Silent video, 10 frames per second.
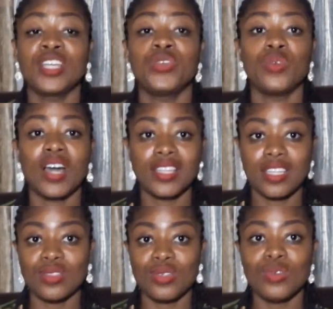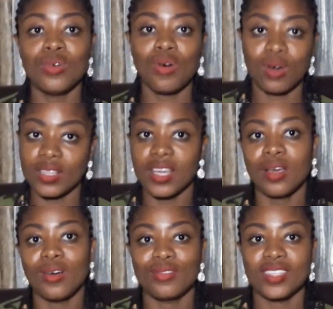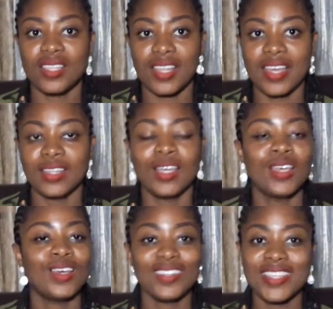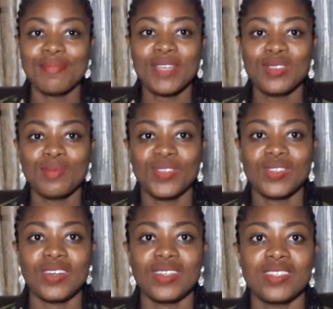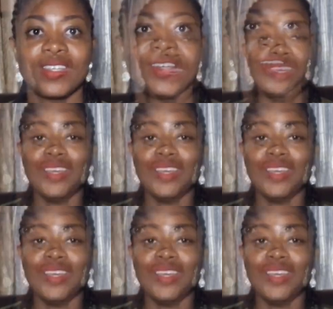that you are the new owner of the land. Okay, my superstars.